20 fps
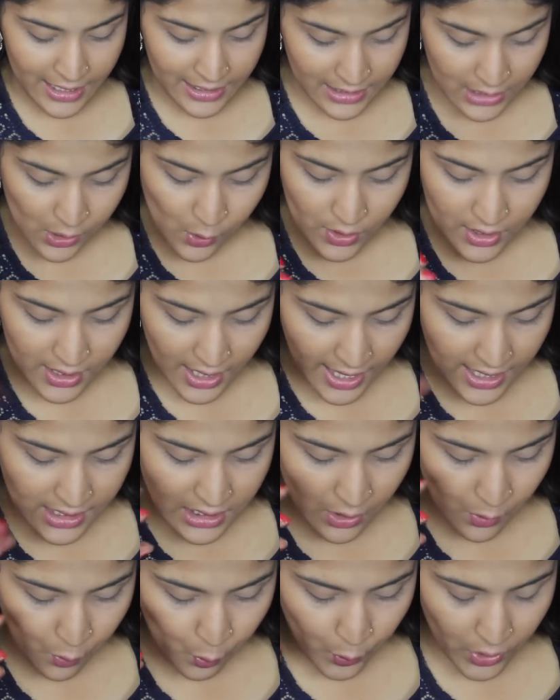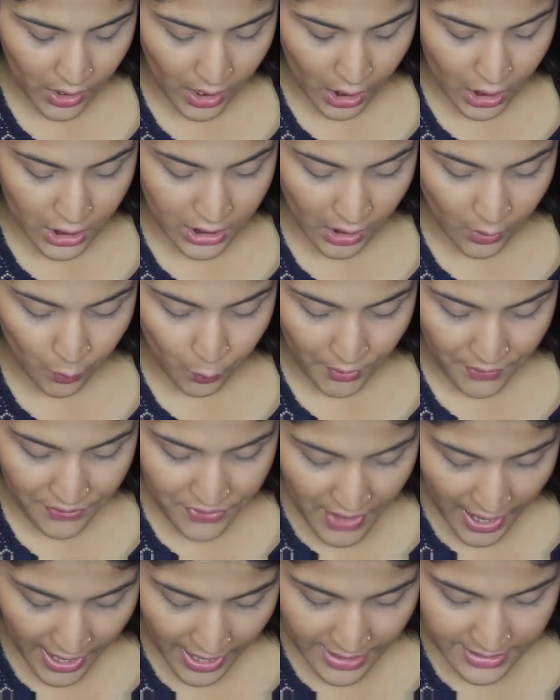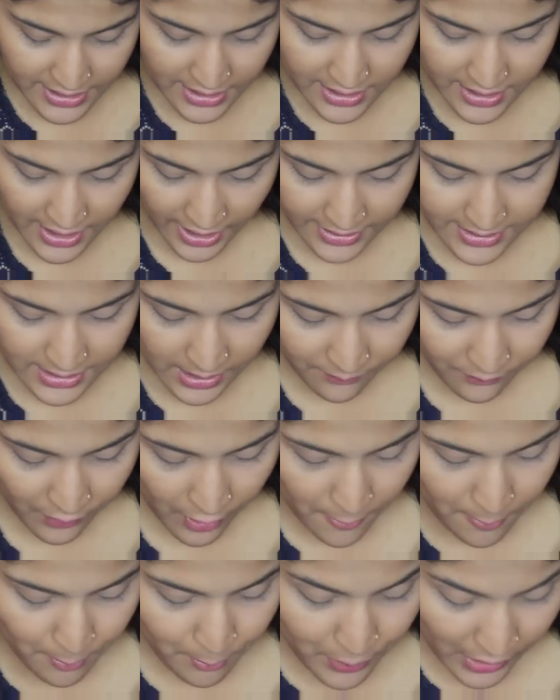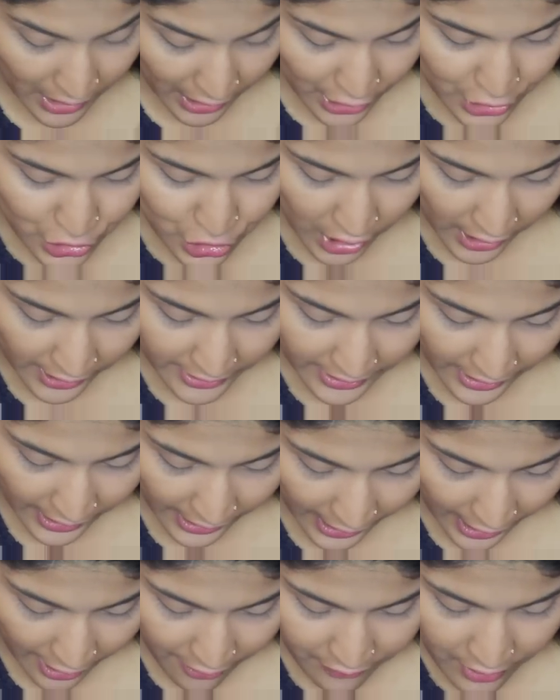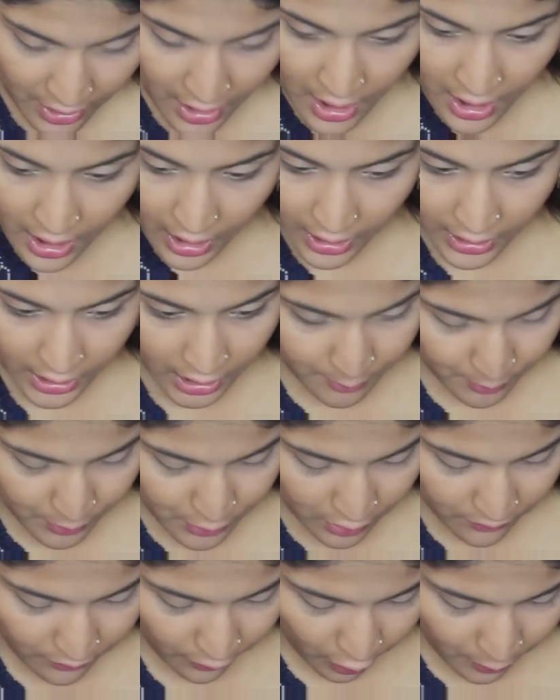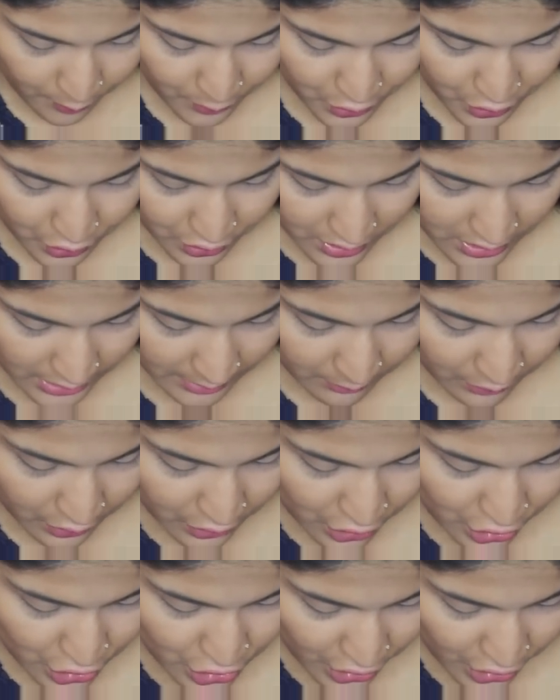So yes, we are done with that. Next up, our blush. I have a couple of options I'm going to